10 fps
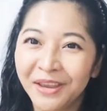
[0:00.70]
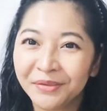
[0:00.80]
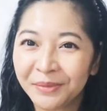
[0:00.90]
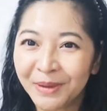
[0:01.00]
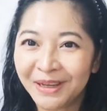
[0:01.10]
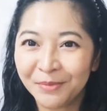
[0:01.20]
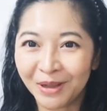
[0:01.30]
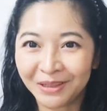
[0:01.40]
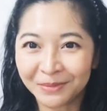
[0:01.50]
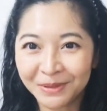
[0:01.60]
Hi everybody,
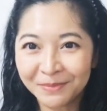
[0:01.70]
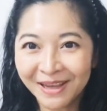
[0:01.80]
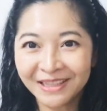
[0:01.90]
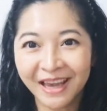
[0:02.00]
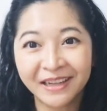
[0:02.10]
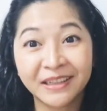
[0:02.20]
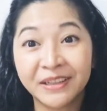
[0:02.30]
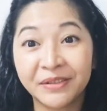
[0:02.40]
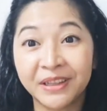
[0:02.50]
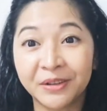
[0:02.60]
welcome to my channel
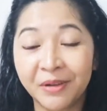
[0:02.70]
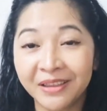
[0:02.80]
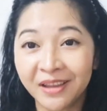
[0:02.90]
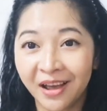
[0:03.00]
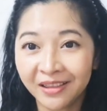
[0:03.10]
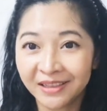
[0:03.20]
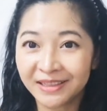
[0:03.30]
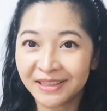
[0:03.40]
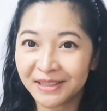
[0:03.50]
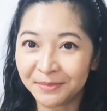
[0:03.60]
Living the Red Dot.
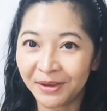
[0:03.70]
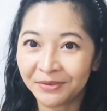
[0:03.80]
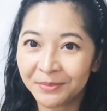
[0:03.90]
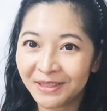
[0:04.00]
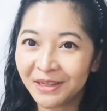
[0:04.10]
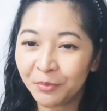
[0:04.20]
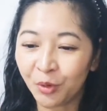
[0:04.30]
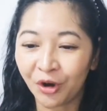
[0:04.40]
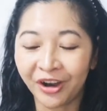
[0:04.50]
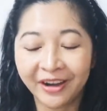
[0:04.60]
This is May from
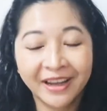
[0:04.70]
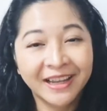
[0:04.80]
Singapore.